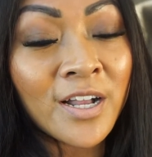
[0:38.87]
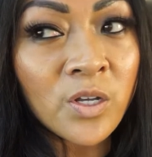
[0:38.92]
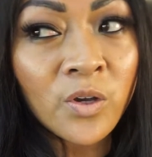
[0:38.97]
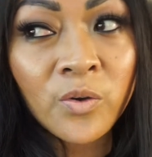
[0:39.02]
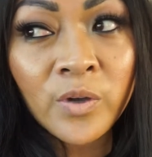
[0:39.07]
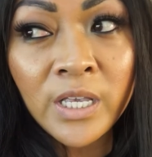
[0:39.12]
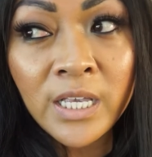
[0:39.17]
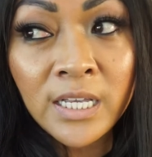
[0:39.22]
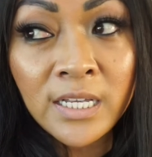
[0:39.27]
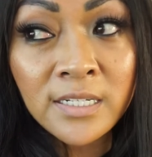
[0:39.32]

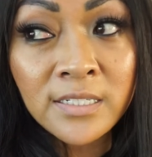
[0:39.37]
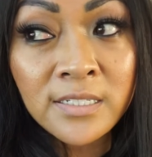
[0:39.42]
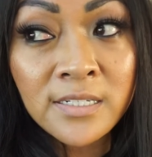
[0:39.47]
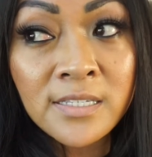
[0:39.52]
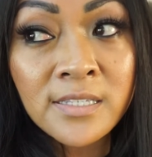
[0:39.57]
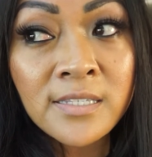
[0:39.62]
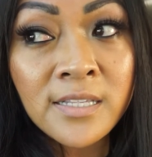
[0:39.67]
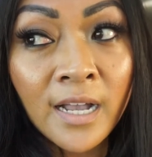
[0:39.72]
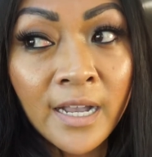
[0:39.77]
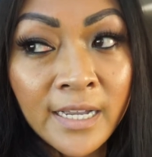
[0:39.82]
So he
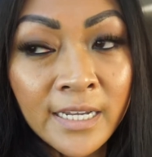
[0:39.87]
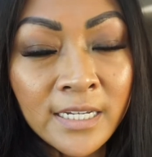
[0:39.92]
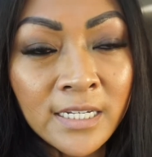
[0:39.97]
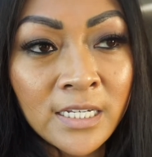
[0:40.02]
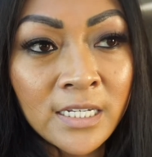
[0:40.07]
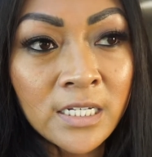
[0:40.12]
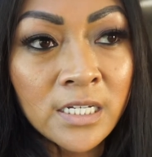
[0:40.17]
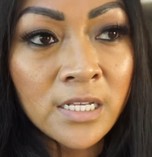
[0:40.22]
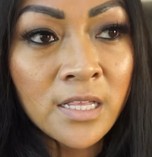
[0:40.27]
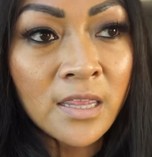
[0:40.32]

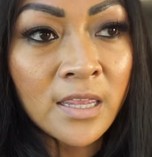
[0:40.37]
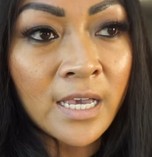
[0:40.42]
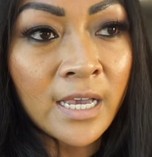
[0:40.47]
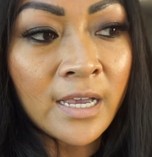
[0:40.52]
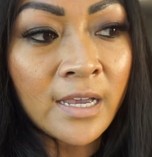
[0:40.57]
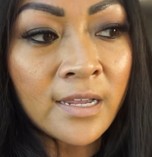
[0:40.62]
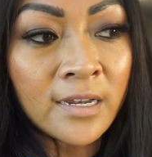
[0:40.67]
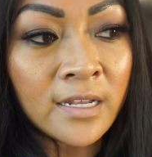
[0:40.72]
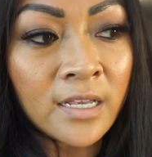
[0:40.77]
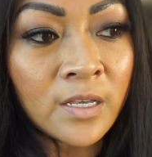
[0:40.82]
decided
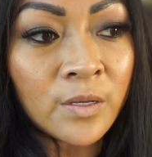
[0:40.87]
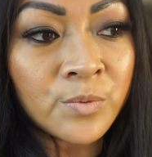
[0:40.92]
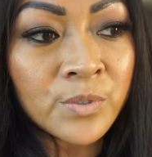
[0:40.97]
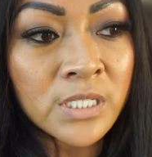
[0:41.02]
that he